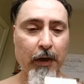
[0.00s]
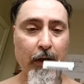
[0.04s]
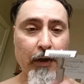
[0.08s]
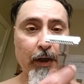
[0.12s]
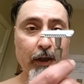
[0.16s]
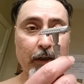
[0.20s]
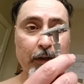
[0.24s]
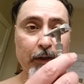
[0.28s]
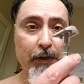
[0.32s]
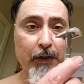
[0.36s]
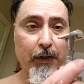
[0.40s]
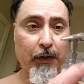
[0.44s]
All
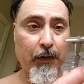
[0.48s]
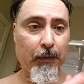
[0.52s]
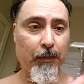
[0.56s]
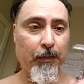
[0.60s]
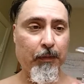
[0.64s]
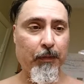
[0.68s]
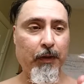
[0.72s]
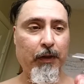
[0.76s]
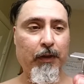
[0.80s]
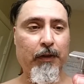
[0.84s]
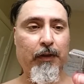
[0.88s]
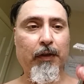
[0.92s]
right, so
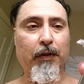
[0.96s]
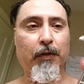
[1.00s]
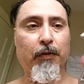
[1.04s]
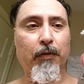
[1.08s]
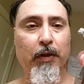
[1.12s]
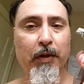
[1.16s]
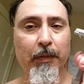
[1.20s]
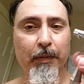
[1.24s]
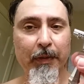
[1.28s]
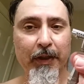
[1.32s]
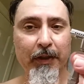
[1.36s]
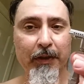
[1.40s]
it's a
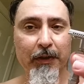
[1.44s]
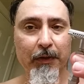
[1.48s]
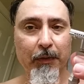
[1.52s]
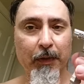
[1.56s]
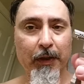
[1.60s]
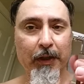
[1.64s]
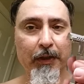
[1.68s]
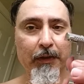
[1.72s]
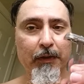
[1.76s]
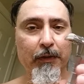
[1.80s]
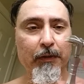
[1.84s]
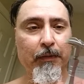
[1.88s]
three-piece
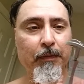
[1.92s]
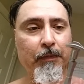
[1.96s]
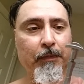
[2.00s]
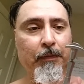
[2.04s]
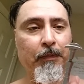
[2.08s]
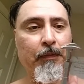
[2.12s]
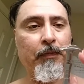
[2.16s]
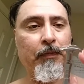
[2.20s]
razor,